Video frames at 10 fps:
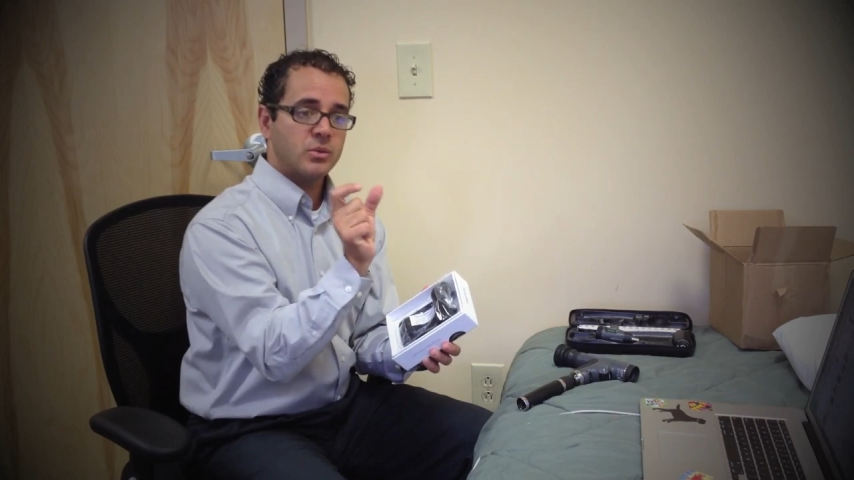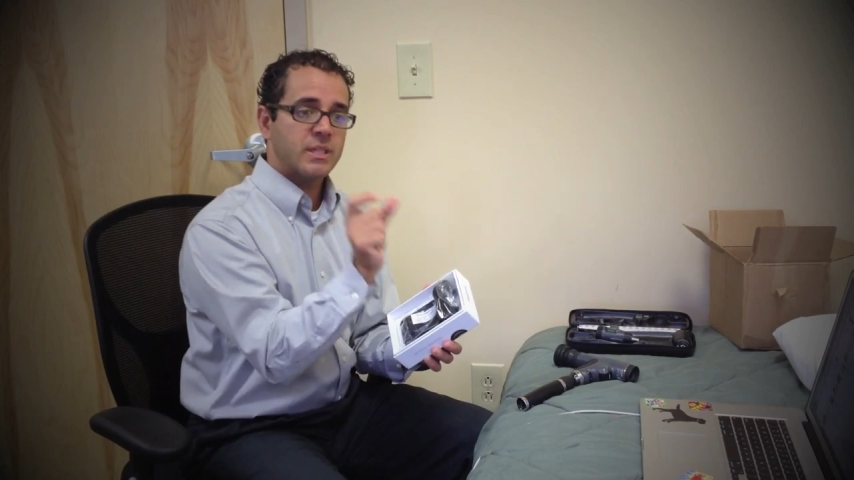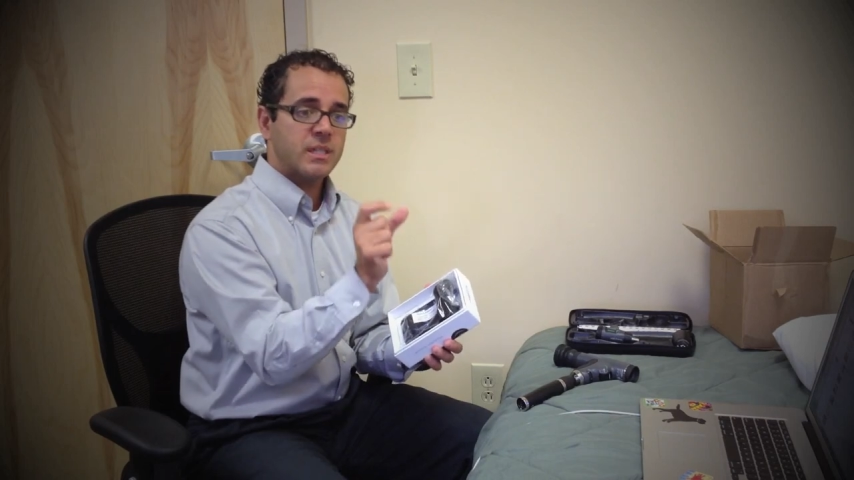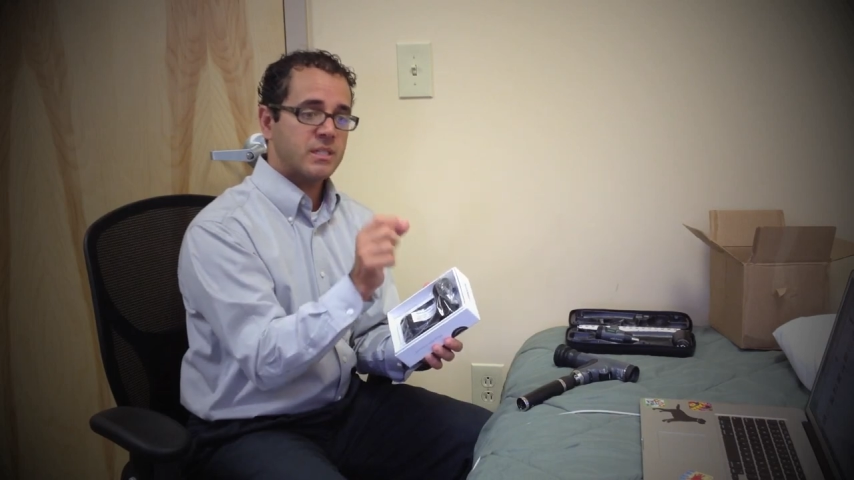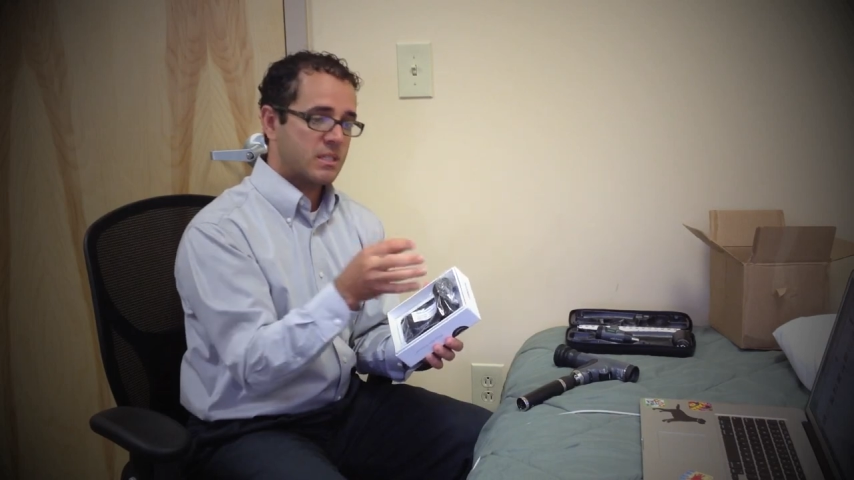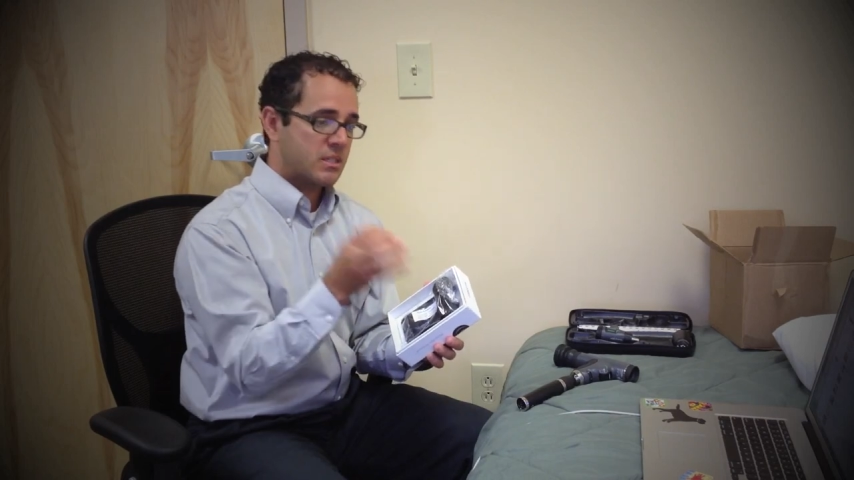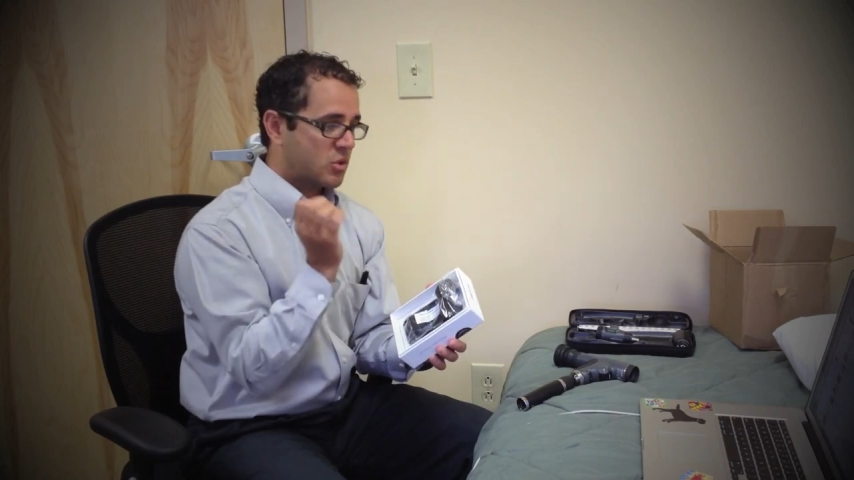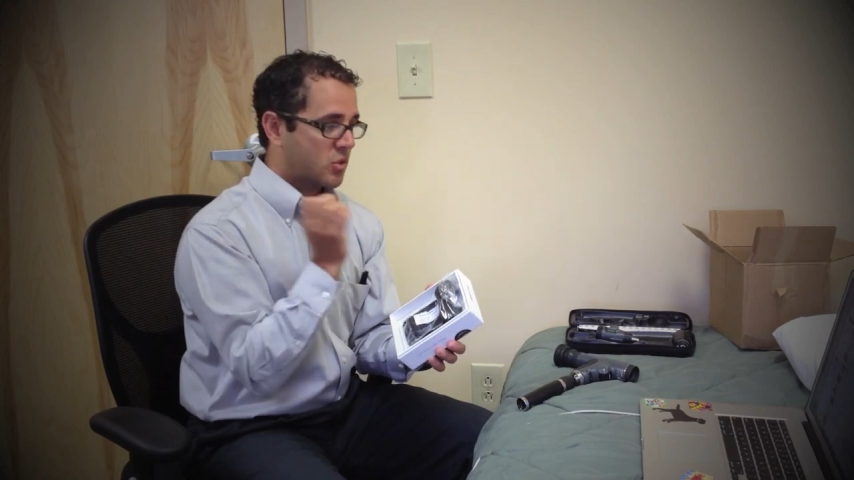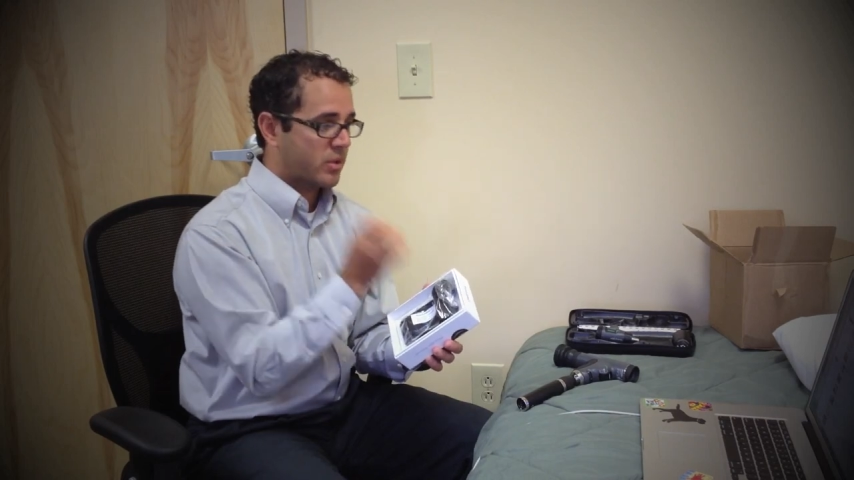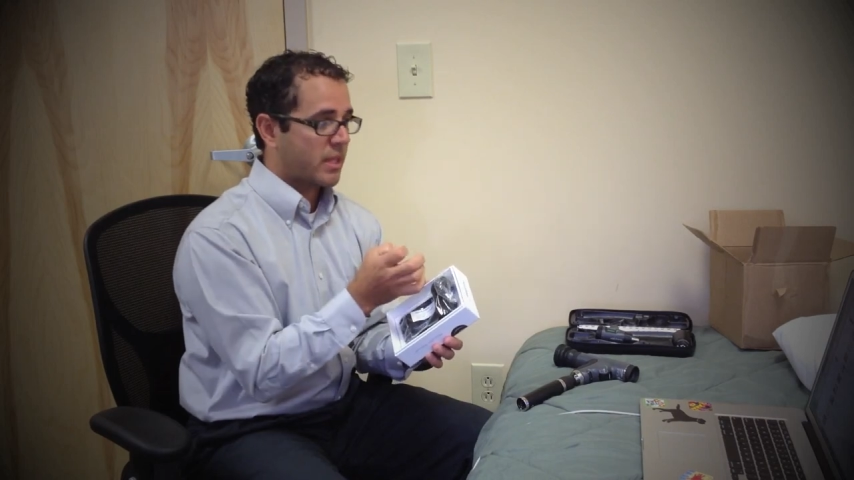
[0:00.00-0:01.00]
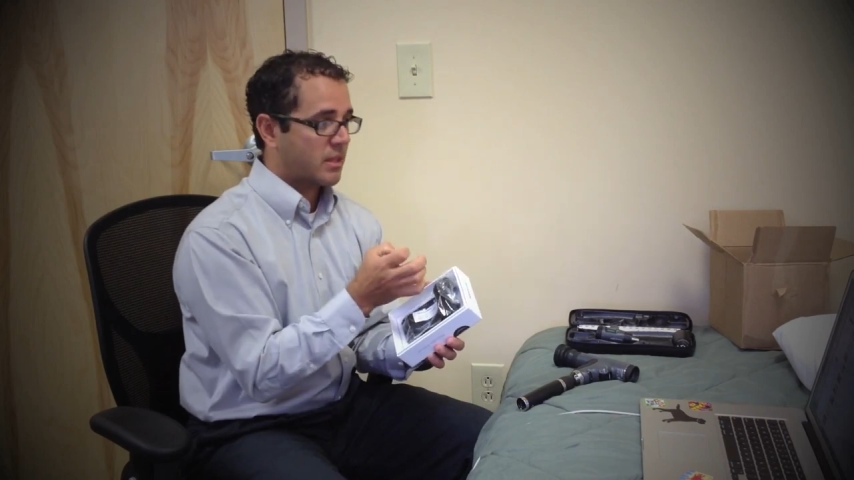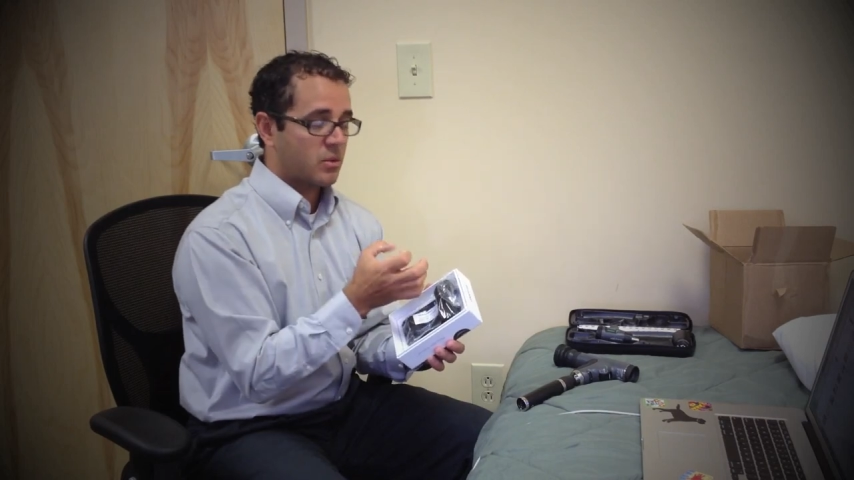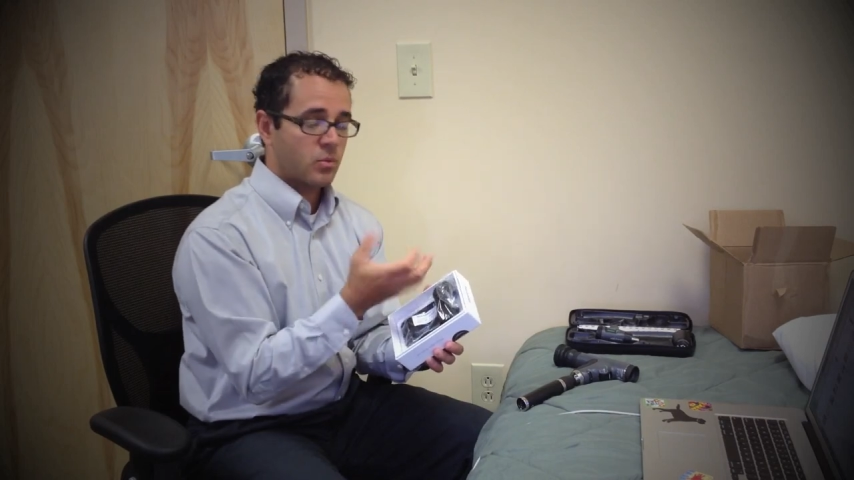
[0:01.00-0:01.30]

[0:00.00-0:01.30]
distance so that the